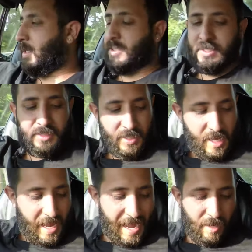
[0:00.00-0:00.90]
This is
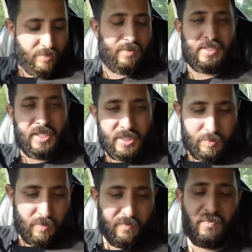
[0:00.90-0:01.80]
how the seats
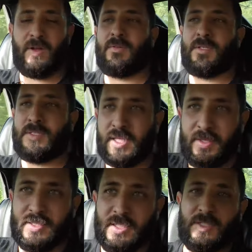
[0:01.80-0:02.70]
would have felt. This is how
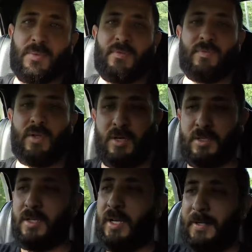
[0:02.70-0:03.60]
the seats would have looked.
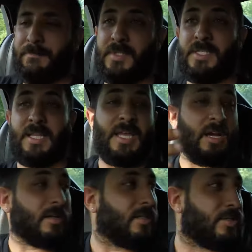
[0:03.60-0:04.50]
This is how the
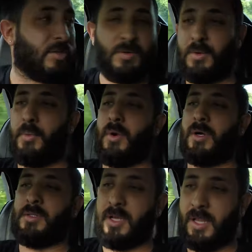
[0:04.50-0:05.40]
air conditioning would have
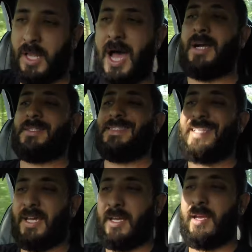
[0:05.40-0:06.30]
worked, the clock
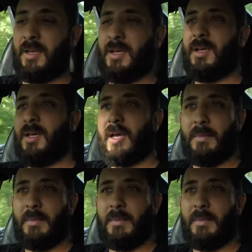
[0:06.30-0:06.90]
ticking. Yeah.